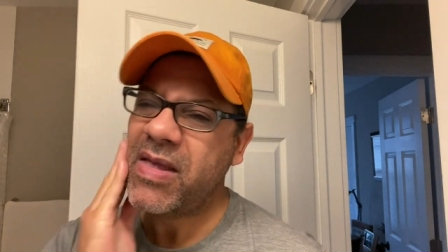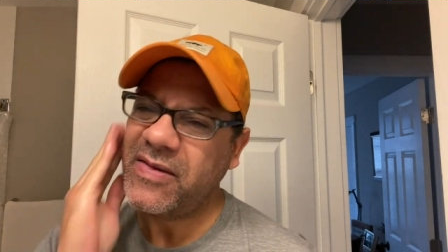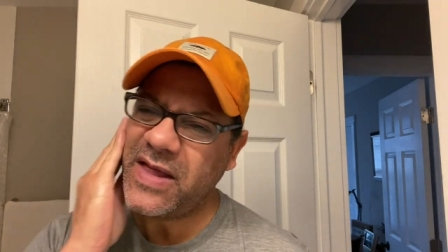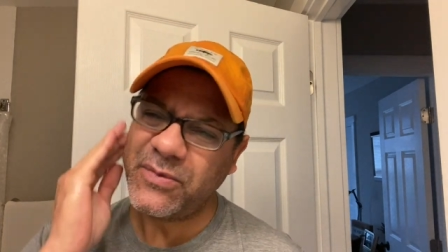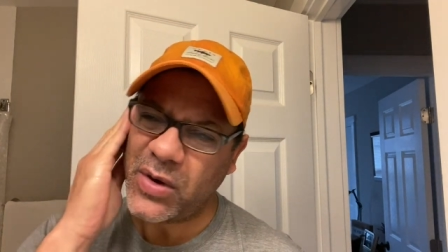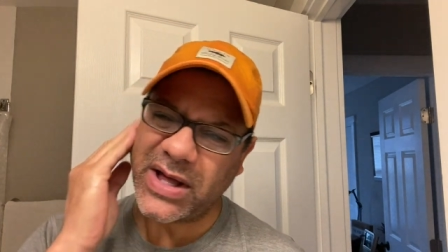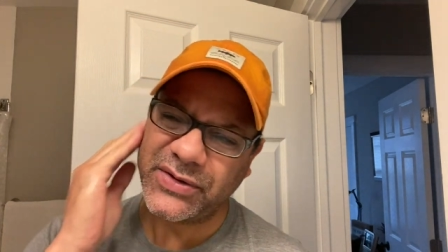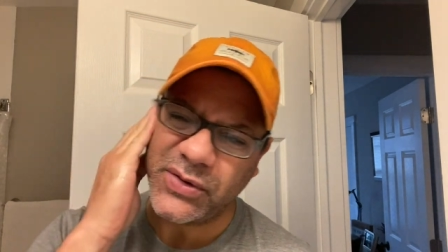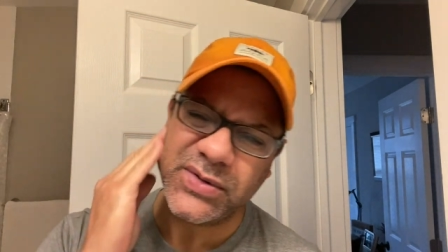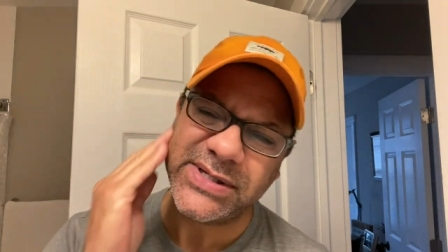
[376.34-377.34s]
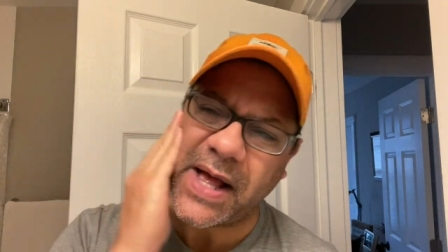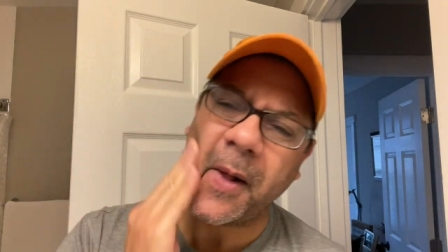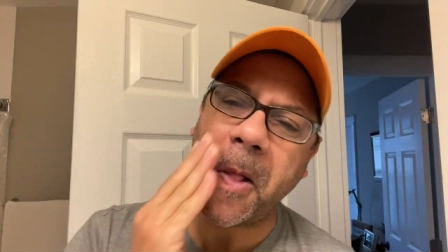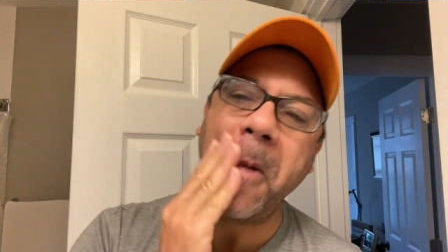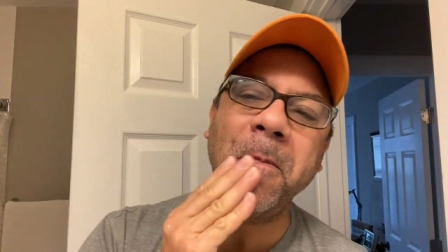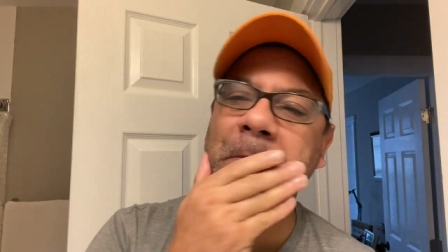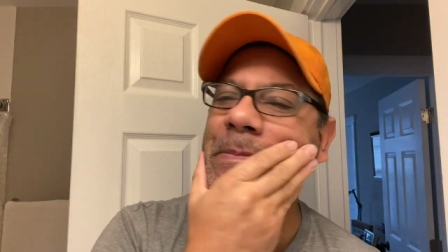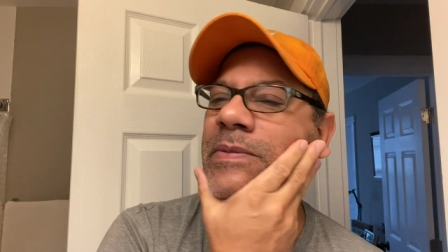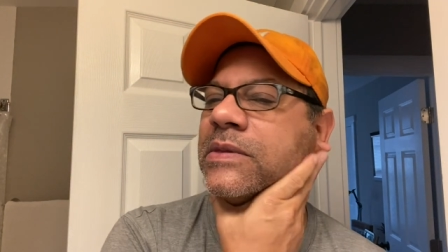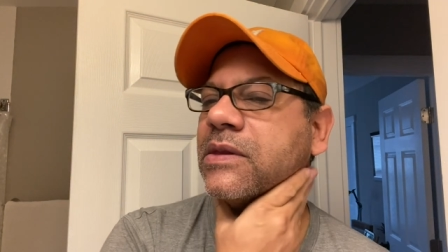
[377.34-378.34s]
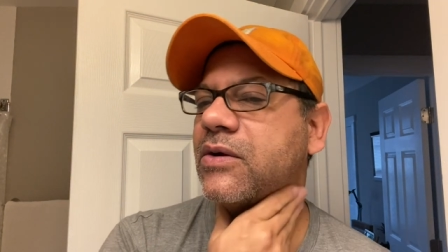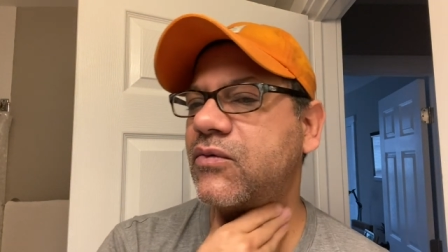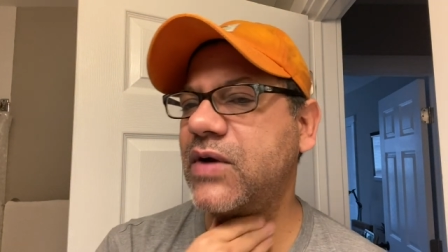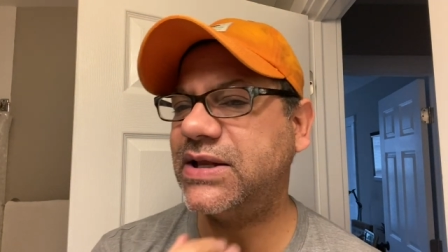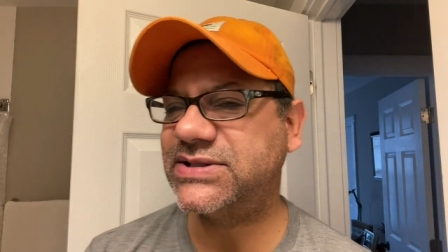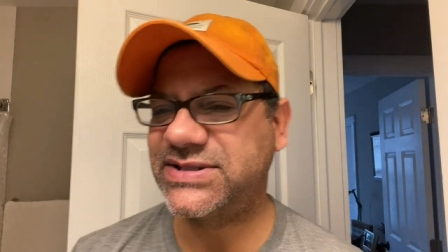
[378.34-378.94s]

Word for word: And then what I'll do is I'll rinse